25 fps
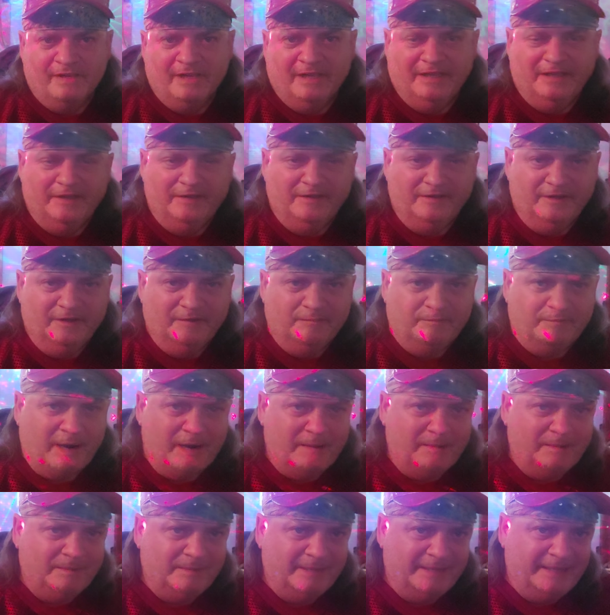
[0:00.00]
you
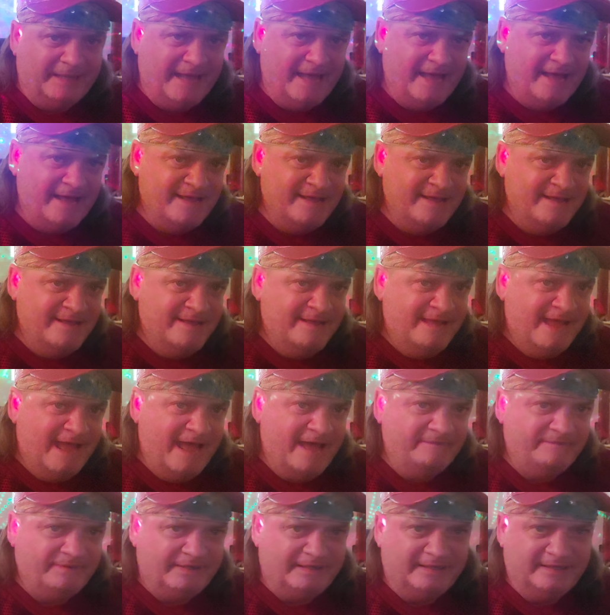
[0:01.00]
probably
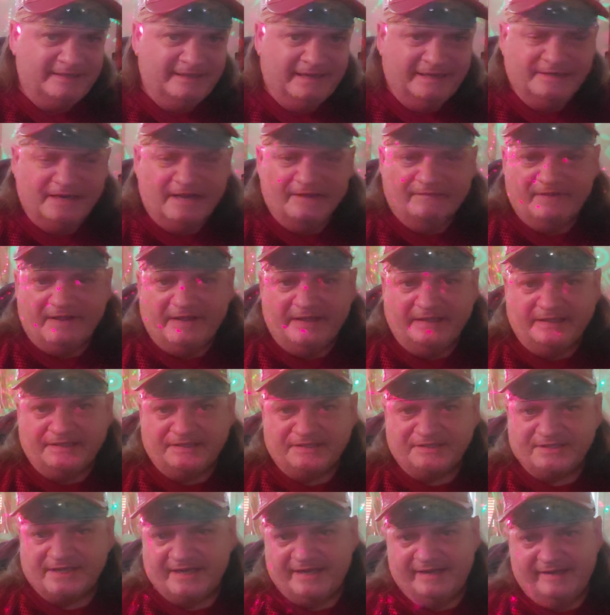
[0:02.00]
have enough
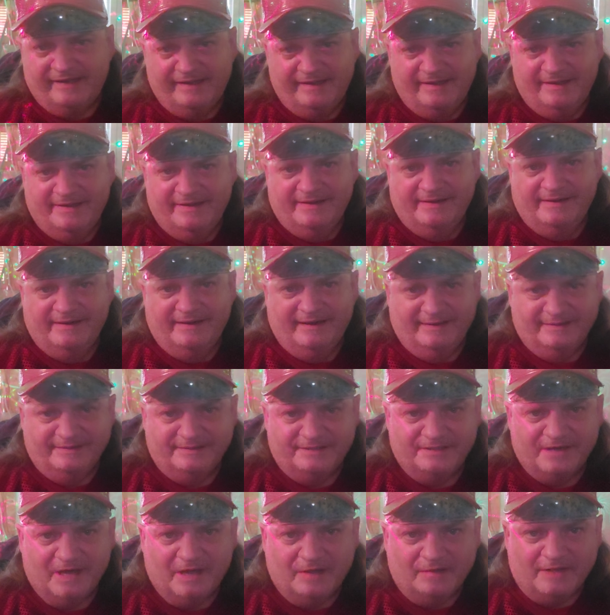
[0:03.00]
English
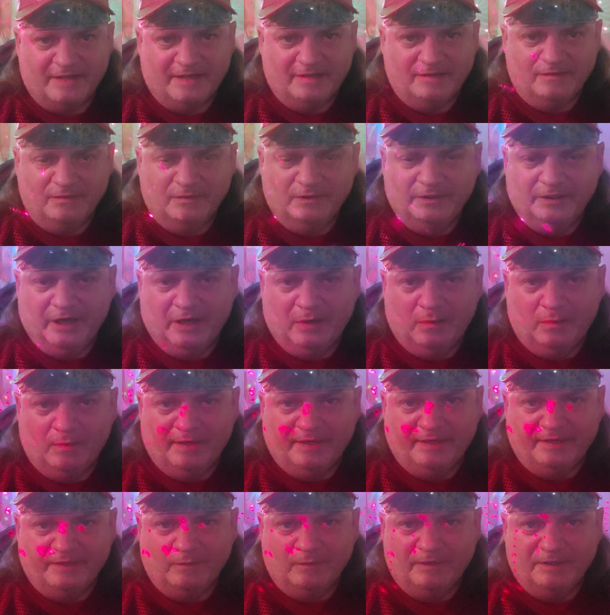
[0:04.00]
to know that
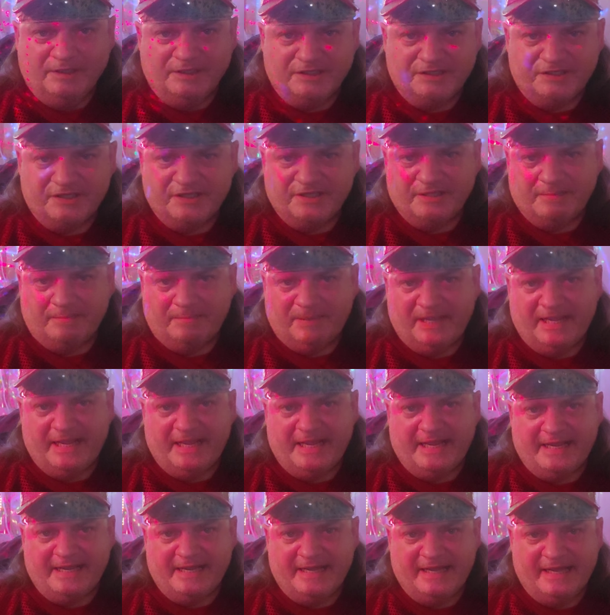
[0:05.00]
when you see the
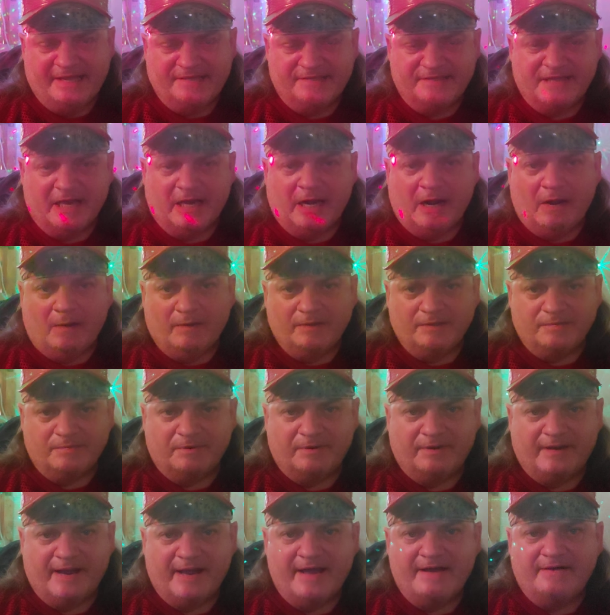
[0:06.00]
P, it's not always
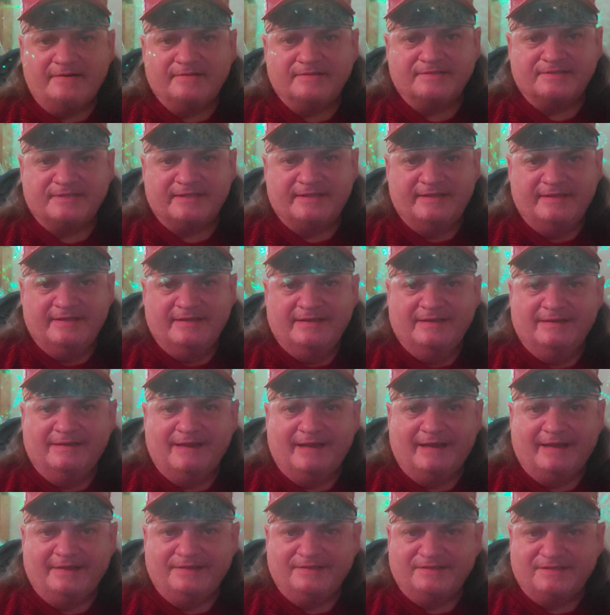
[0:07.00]
pronounced
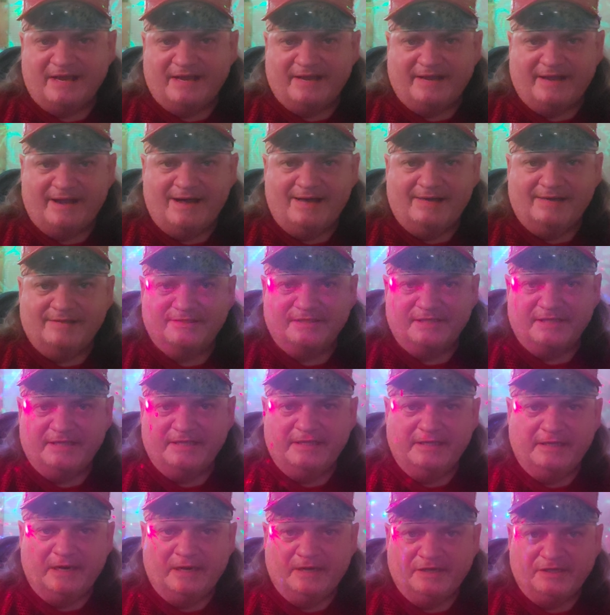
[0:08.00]
like in psychology.
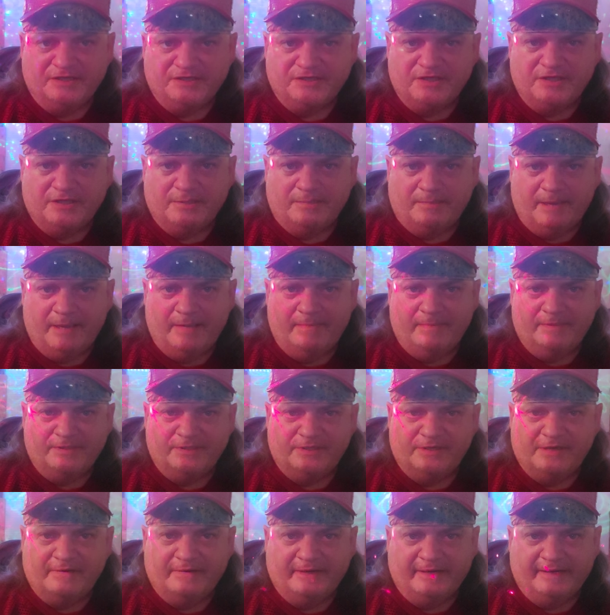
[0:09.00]
You see the P but
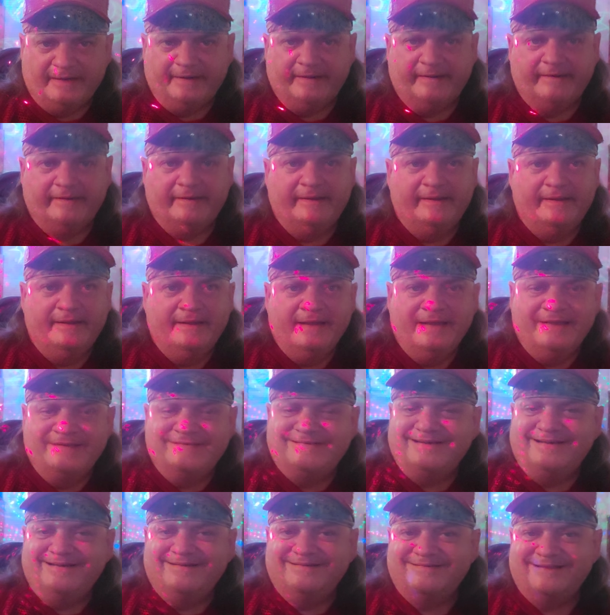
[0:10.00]
you don't hear it.
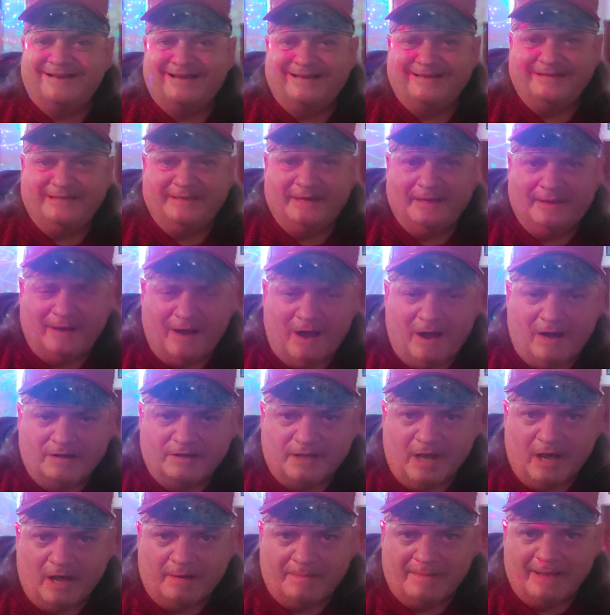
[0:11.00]
It's like
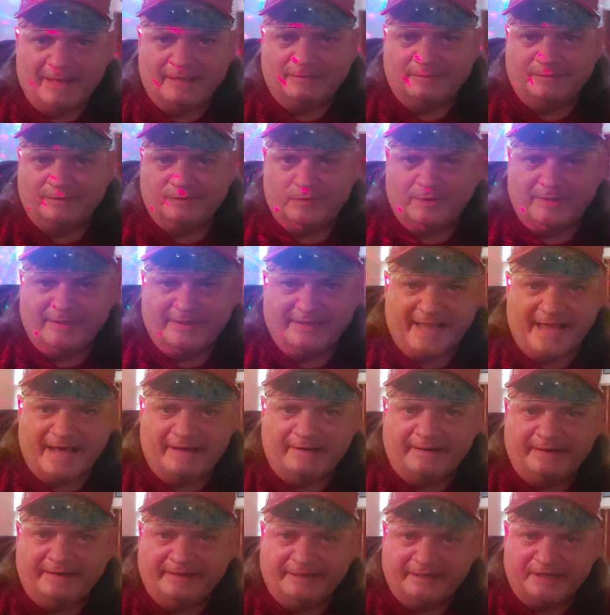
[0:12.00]
automatically between the
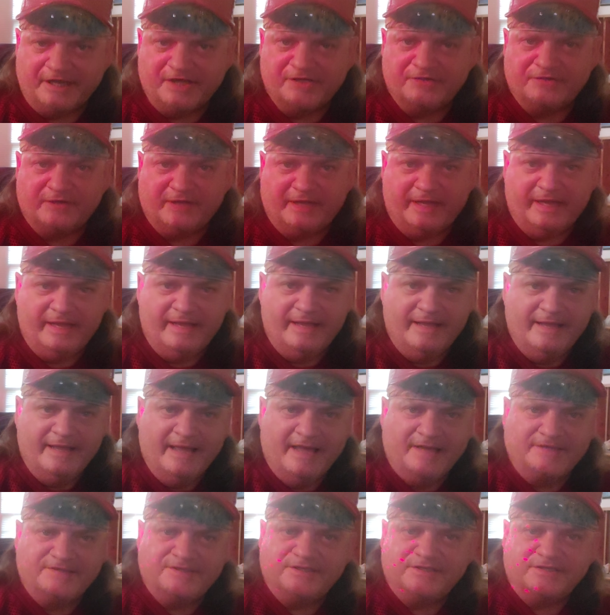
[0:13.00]
county and the country.
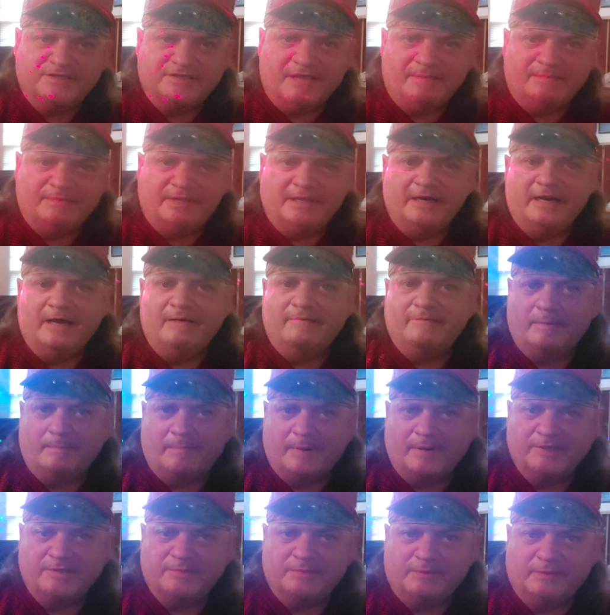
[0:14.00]
It's just something of a
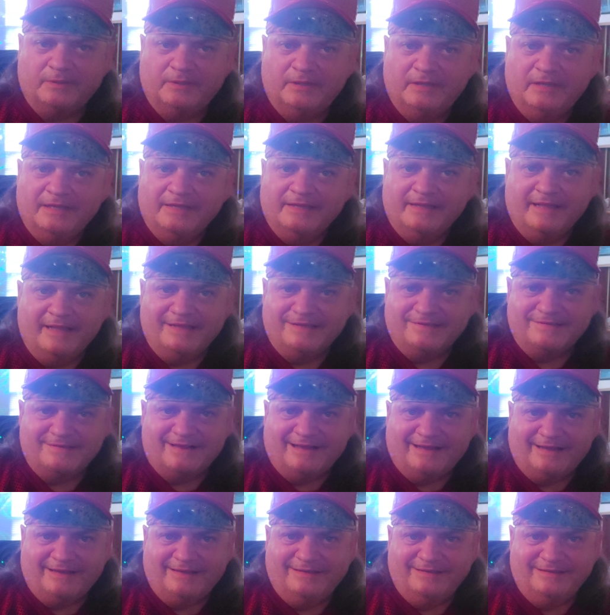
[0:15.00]
principle that it's
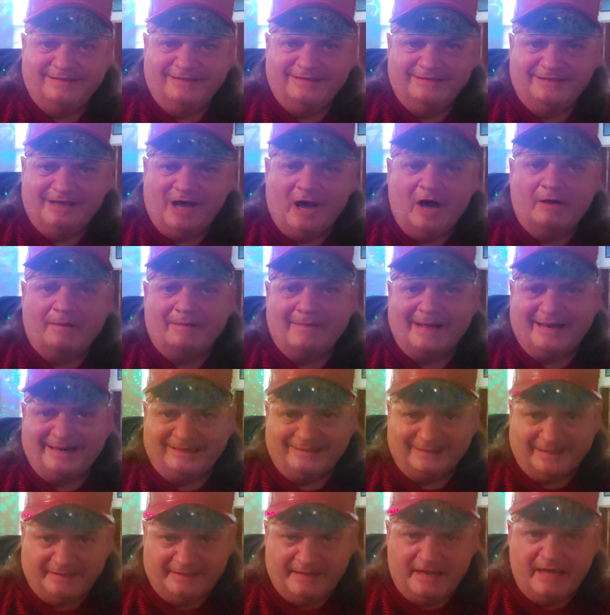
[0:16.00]
like you
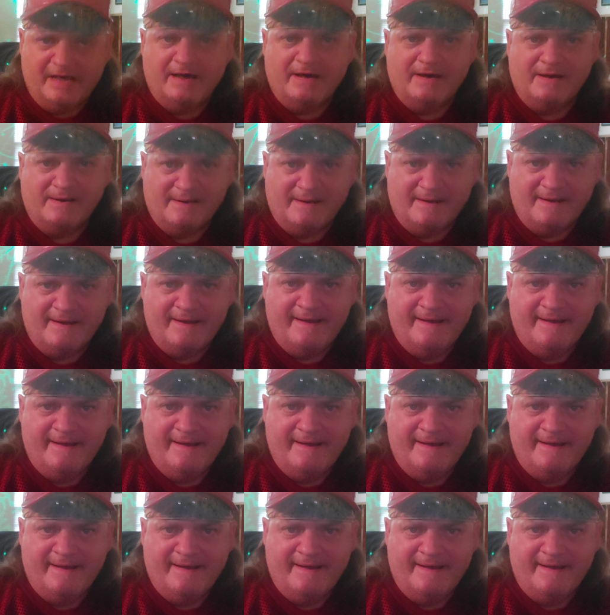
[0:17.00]
automatically know.